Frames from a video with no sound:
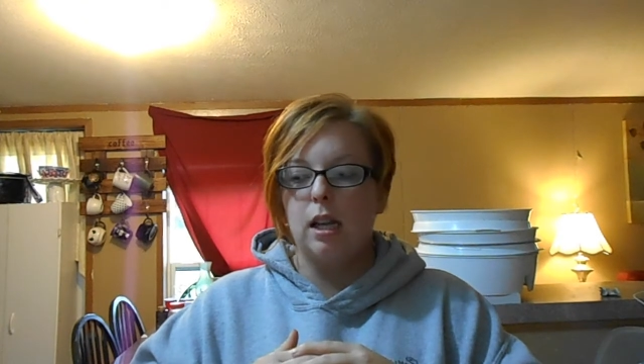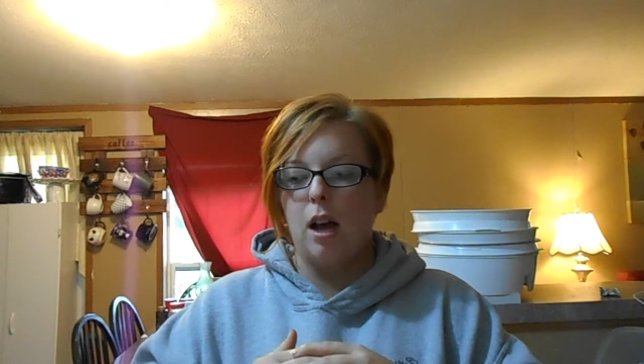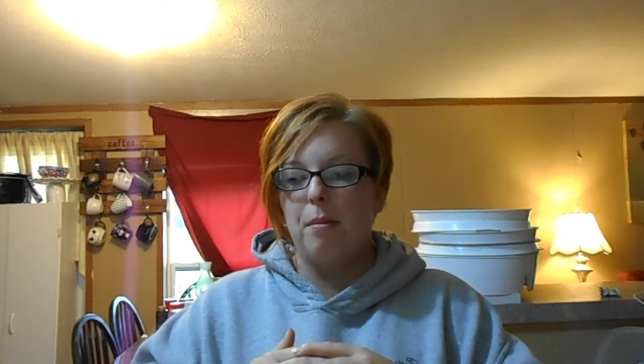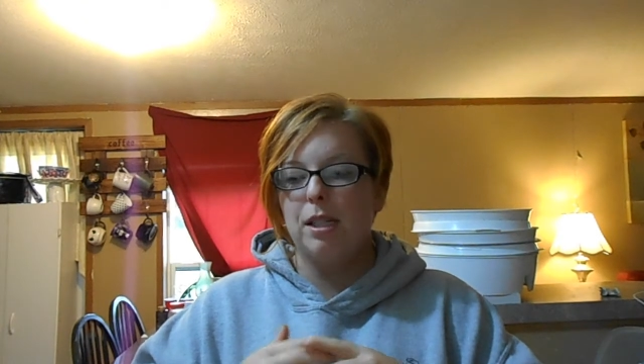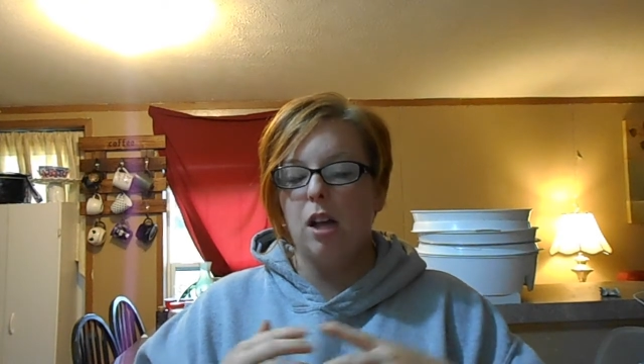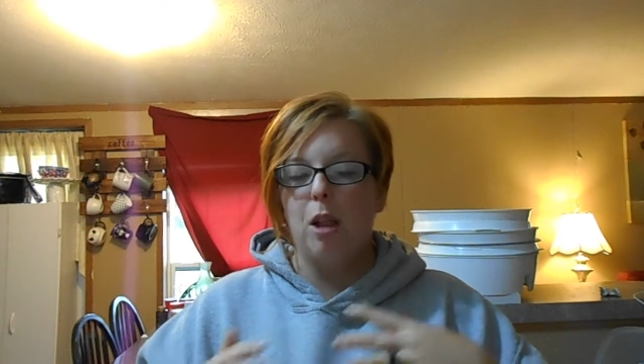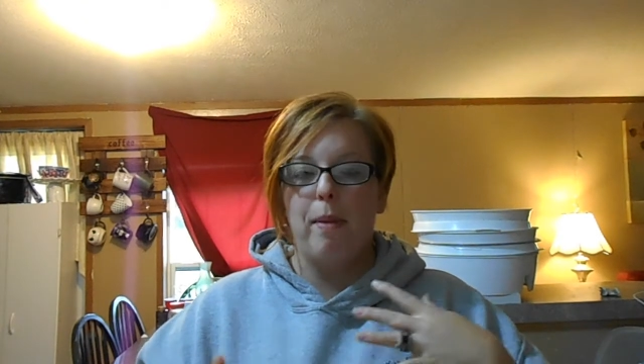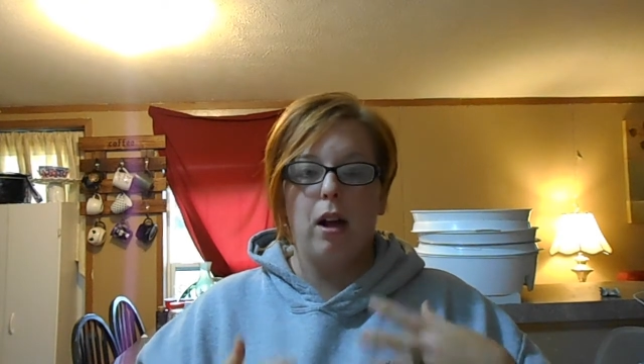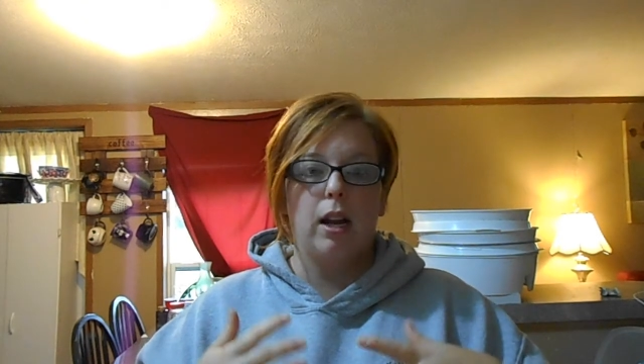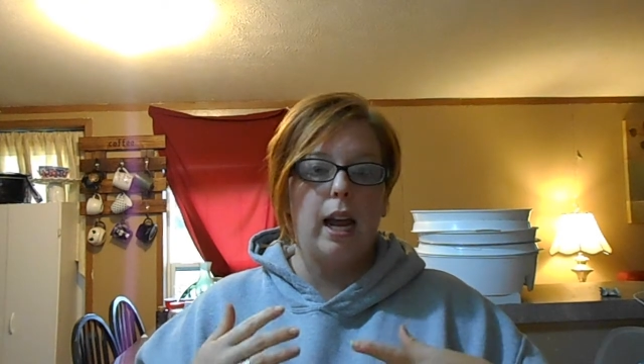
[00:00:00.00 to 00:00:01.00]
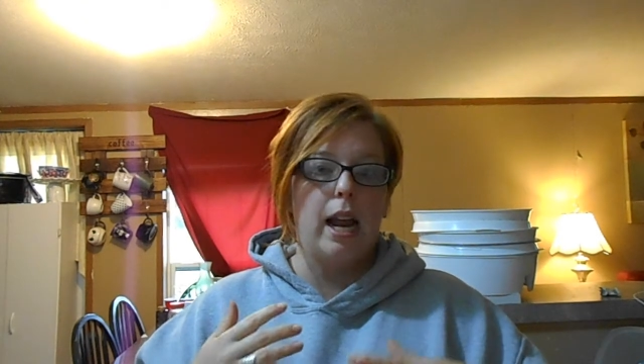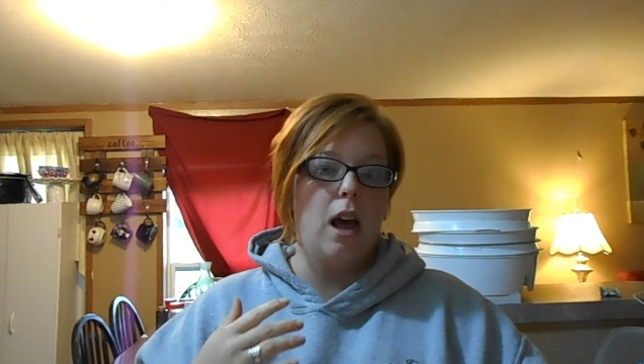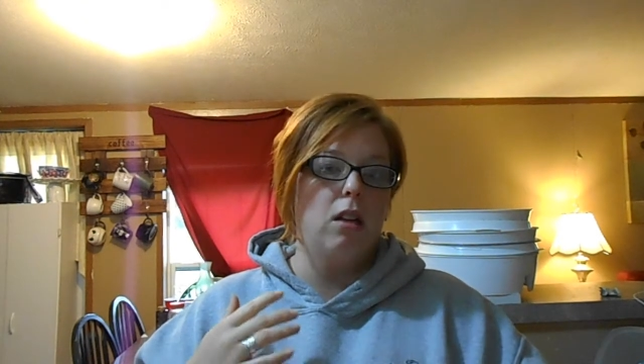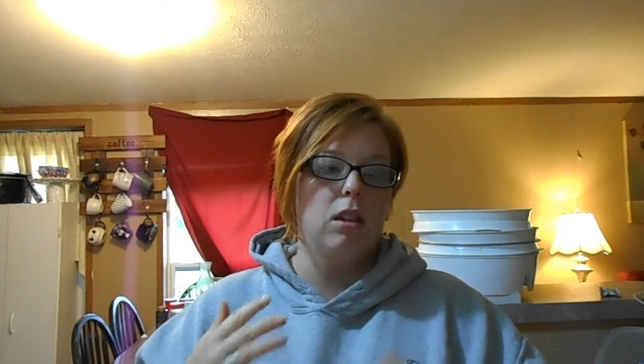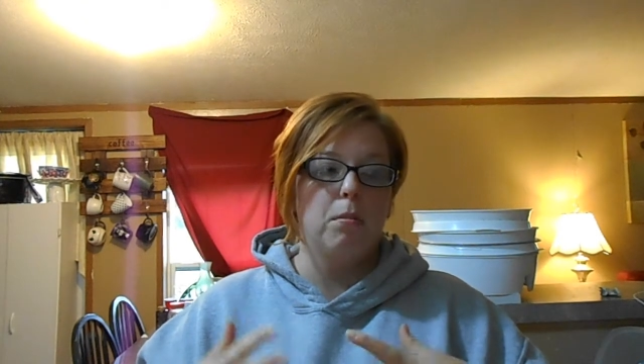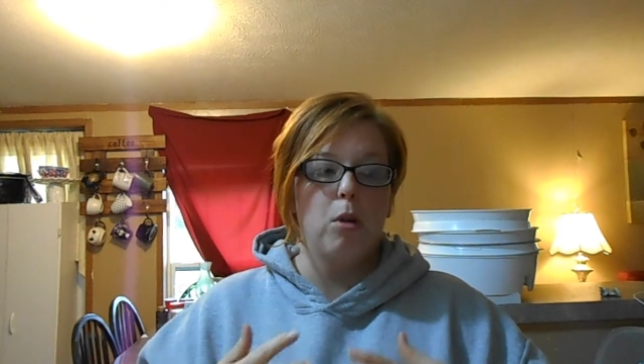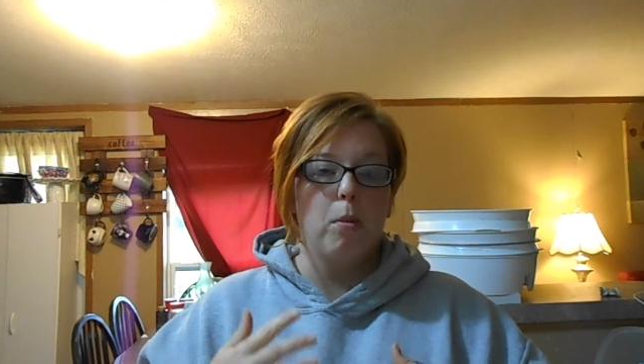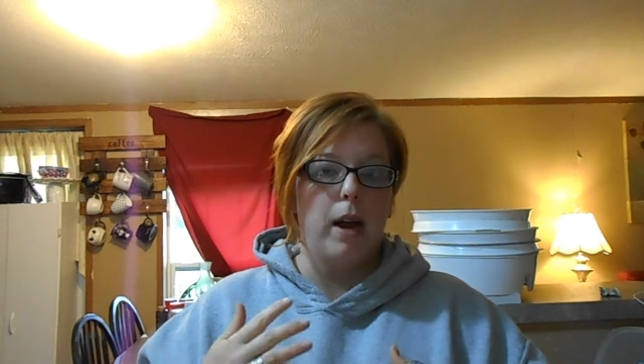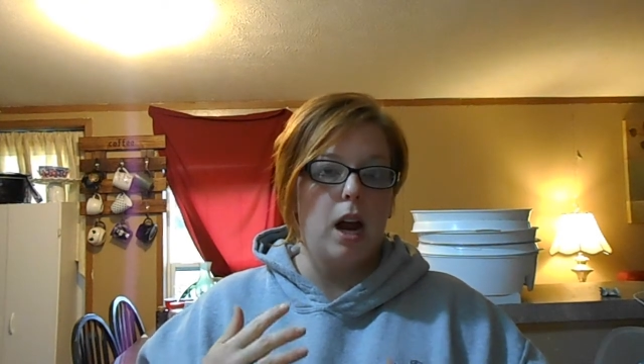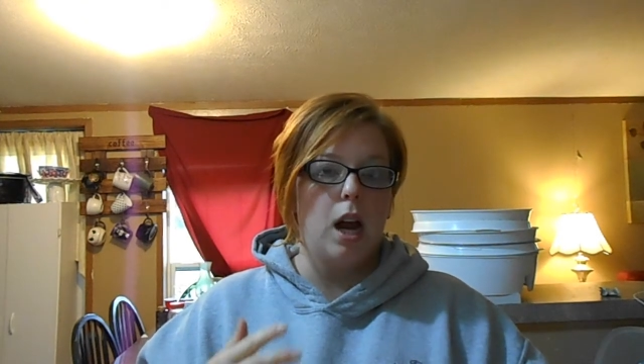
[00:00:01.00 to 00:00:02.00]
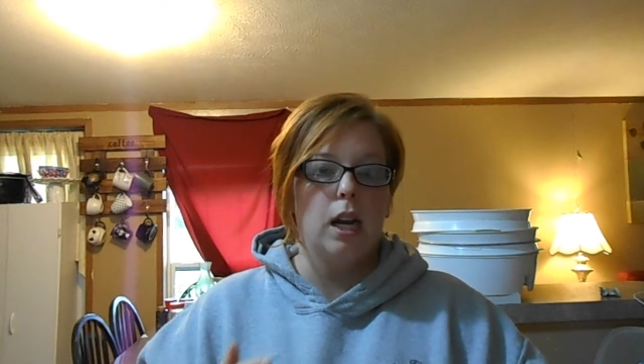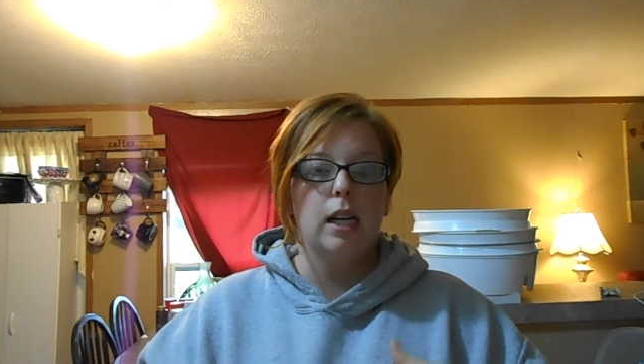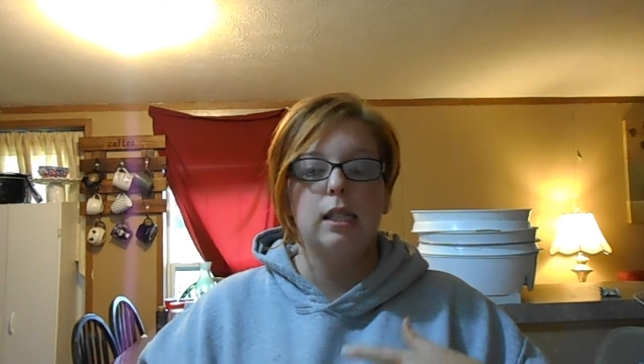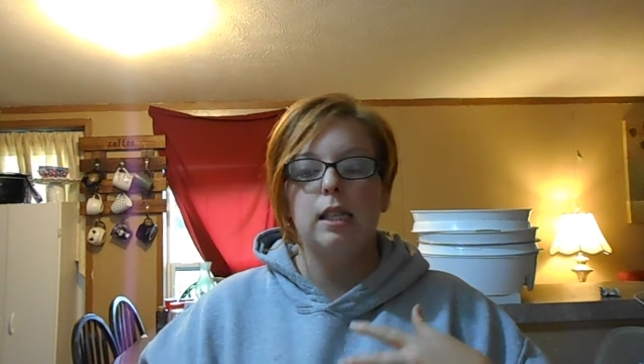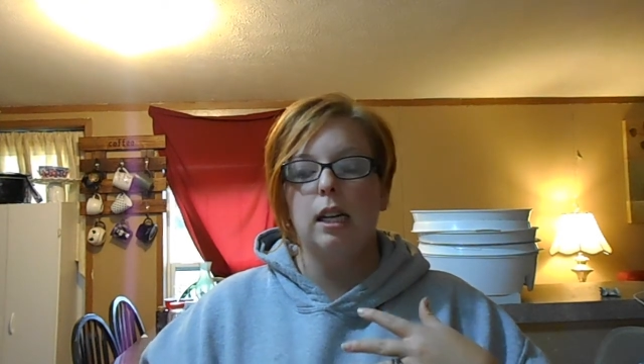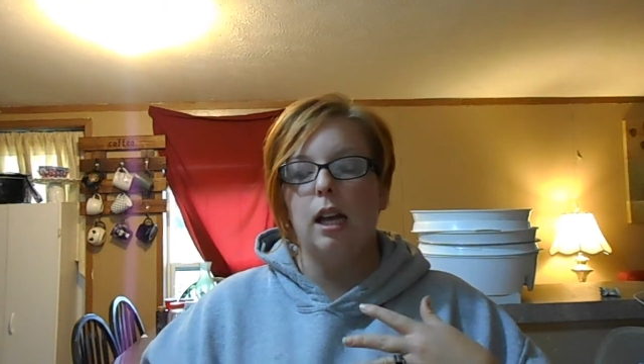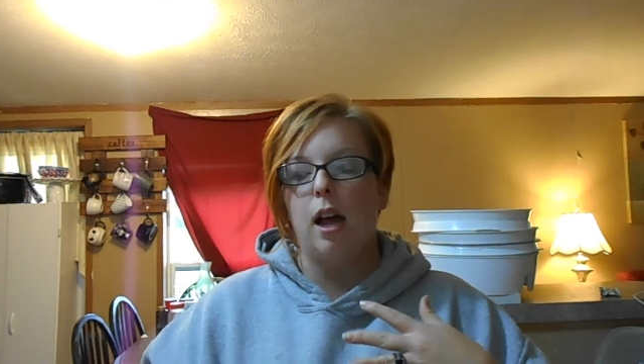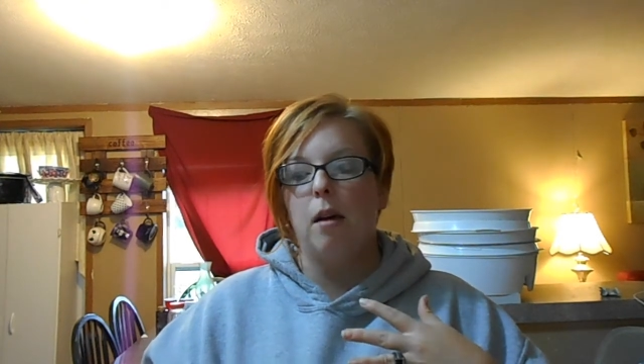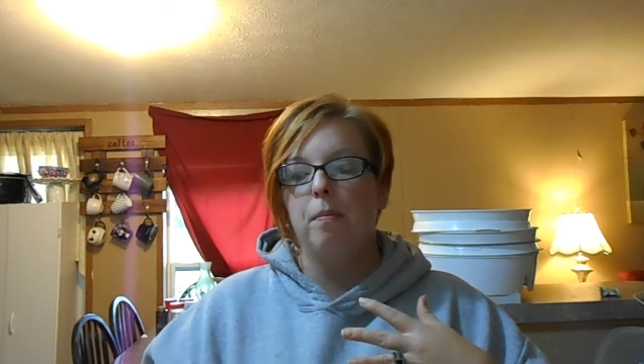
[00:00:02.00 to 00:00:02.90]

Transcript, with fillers: It's all about gut health and probiotics and